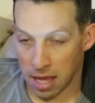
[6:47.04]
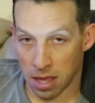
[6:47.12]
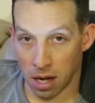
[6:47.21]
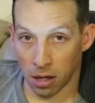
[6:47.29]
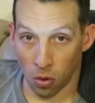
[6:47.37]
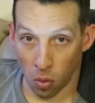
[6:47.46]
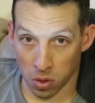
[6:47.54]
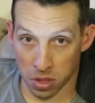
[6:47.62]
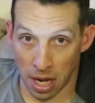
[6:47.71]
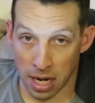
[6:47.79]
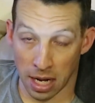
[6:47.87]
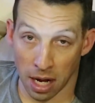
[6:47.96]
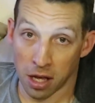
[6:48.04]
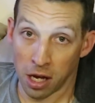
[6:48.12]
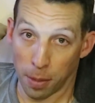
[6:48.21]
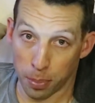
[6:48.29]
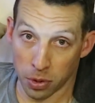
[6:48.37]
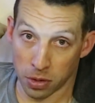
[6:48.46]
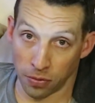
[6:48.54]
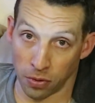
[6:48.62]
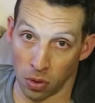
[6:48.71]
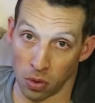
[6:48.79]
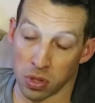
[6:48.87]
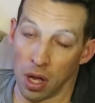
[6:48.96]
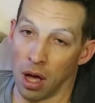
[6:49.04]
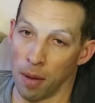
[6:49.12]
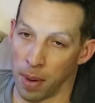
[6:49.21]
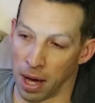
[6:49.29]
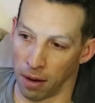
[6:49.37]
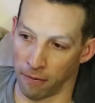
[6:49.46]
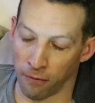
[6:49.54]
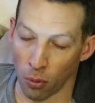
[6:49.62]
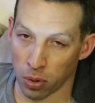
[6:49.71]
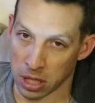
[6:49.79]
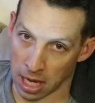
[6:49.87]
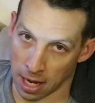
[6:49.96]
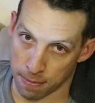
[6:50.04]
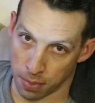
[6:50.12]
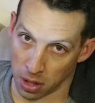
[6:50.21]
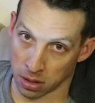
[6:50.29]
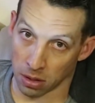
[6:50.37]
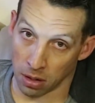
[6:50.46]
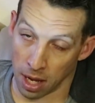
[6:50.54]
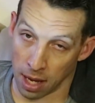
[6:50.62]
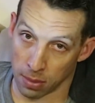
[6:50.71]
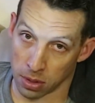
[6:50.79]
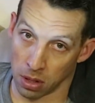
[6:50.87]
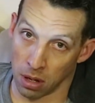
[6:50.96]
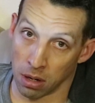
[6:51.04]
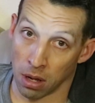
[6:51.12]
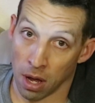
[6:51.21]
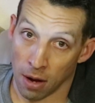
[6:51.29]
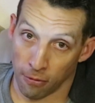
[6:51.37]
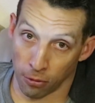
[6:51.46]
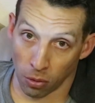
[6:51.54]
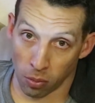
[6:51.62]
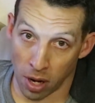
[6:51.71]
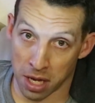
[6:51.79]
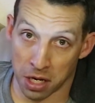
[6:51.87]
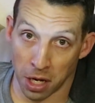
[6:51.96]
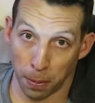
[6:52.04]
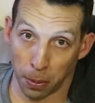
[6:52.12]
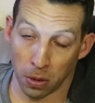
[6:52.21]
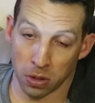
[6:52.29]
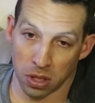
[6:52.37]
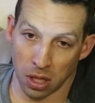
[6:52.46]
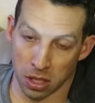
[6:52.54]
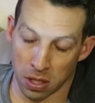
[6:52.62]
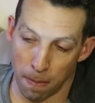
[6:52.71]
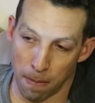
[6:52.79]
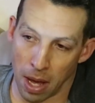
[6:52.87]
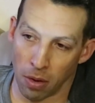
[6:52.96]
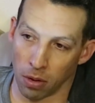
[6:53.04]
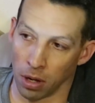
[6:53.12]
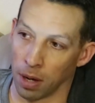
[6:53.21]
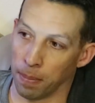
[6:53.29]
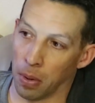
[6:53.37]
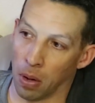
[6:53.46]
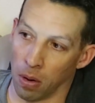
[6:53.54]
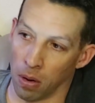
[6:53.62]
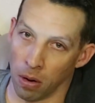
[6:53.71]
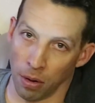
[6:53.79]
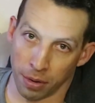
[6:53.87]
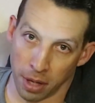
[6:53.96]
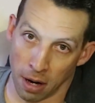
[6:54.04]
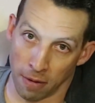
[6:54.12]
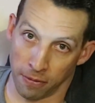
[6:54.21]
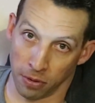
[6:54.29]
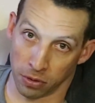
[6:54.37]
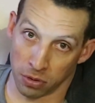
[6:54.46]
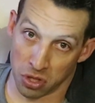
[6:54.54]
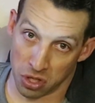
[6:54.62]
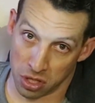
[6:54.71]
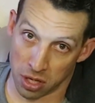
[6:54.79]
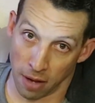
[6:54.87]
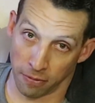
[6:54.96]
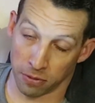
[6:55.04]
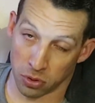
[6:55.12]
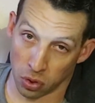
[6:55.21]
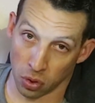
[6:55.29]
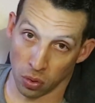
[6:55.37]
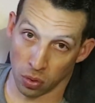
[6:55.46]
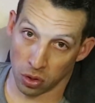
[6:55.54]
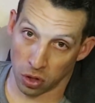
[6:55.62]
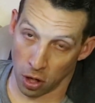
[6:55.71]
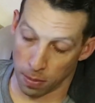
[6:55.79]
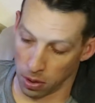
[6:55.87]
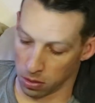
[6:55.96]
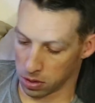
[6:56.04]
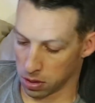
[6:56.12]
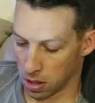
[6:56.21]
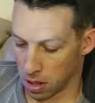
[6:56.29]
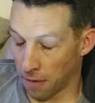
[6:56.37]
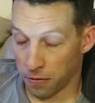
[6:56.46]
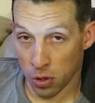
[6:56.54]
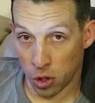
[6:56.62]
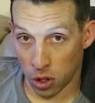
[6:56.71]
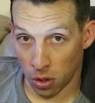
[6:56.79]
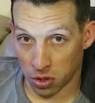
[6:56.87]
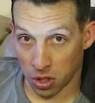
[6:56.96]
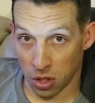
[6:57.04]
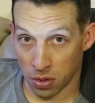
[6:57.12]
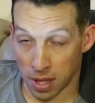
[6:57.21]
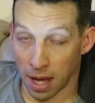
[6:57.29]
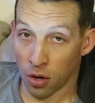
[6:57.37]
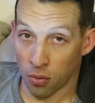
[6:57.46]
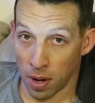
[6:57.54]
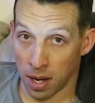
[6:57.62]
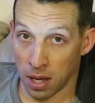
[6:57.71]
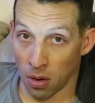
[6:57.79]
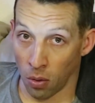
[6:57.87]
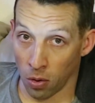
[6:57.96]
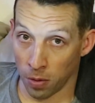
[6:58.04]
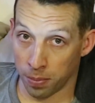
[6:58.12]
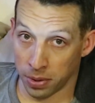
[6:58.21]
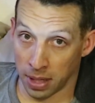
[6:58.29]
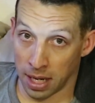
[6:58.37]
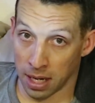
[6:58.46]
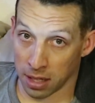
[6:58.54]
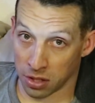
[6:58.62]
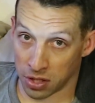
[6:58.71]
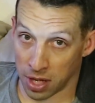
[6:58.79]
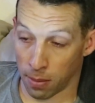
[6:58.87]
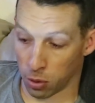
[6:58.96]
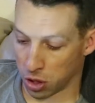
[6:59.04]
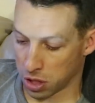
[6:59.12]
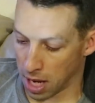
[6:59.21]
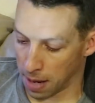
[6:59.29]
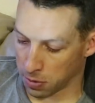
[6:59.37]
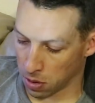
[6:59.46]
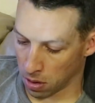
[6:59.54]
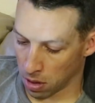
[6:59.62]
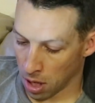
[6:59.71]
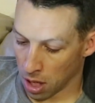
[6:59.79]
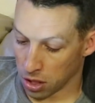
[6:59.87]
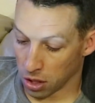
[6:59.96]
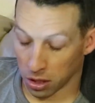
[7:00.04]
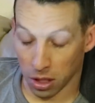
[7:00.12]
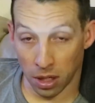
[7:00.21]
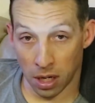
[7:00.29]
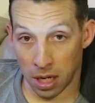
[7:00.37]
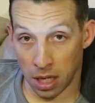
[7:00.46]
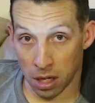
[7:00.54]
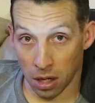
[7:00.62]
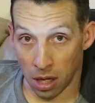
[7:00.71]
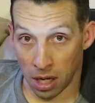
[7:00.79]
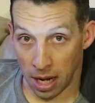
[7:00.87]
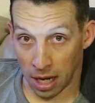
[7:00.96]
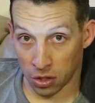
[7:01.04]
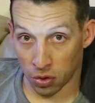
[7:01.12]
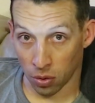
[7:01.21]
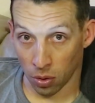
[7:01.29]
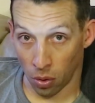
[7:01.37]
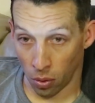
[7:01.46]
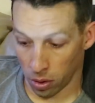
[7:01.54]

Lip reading: And then, of course, I needed couplers for those, about 48 bucks on Amazon for the right couplers to mount up all the air filter stuff to the turbos. If you chose to use that Greddy oil plate sandwich adapter, you're gonna need an external